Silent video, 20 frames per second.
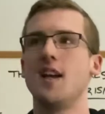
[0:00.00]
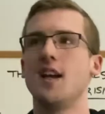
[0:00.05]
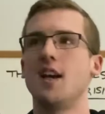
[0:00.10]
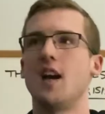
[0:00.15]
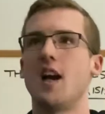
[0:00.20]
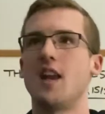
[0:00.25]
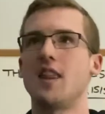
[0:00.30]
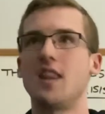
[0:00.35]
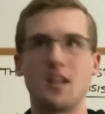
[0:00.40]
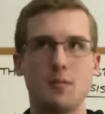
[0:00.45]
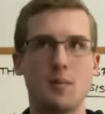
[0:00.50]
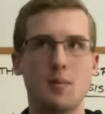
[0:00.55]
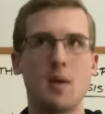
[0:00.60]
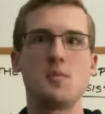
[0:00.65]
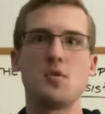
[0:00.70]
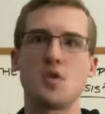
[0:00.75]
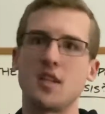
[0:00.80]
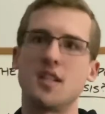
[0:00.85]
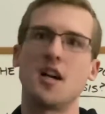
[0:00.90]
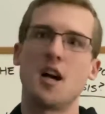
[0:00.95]
I think maybe
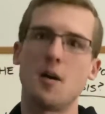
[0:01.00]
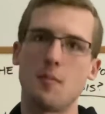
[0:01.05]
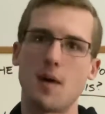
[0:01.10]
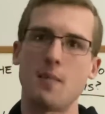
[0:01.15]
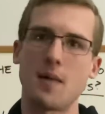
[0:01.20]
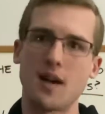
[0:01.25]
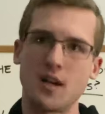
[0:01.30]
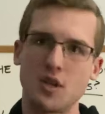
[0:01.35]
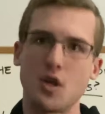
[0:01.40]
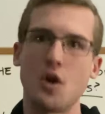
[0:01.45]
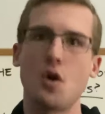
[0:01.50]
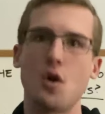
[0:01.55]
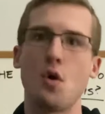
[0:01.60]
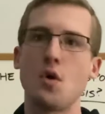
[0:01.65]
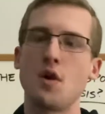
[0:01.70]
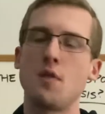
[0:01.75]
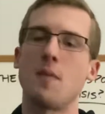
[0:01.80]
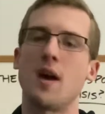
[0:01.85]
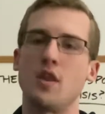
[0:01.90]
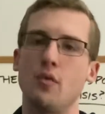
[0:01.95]
you can tell by my tone
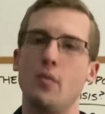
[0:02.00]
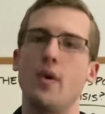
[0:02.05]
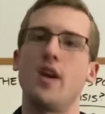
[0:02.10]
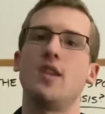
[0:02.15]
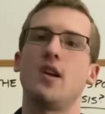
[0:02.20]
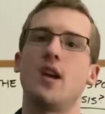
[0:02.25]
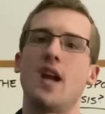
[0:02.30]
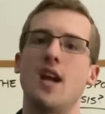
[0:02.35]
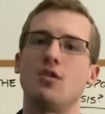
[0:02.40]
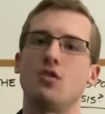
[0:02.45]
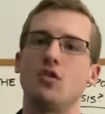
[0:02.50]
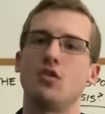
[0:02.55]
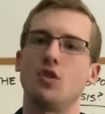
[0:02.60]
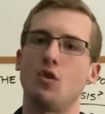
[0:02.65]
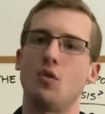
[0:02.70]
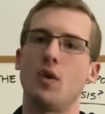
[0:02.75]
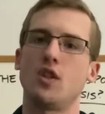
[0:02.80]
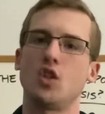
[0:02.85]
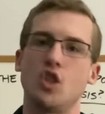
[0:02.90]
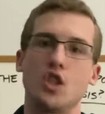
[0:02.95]
and by the way that I answered the
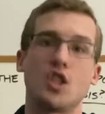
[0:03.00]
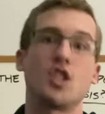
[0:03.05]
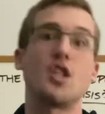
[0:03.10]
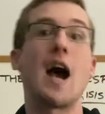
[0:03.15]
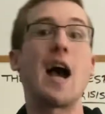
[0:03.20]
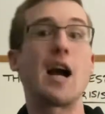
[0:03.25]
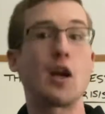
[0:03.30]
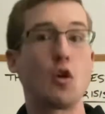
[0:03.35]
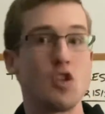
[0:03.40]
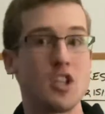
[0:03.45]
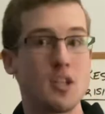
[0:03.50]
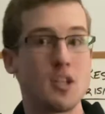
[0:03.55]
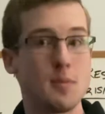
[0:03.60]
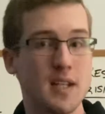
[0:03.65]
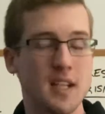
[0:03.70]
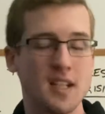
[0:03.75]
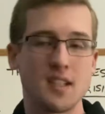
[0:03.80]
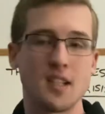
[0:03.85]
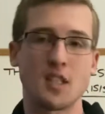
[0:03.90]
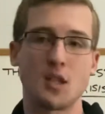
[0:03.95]
question, it's not going to be
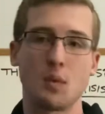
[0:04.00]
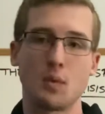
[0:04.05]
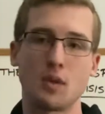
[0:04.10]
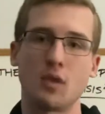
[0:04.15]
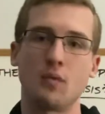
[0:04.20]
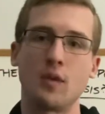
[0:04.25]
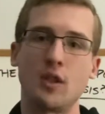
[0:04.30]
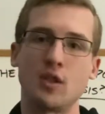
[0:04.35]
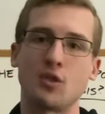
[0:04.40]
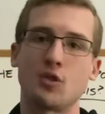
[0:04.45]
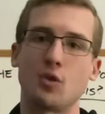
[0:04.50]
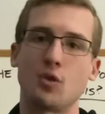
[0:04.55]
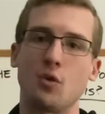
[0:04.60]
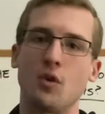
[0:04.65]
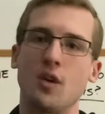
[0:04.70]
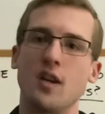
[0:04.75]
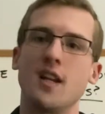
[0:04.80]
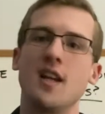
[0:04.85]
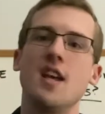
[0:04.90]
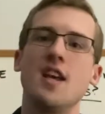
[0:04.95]
consistent with the real
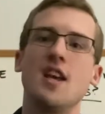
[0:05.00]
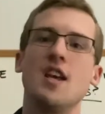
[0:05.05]
story.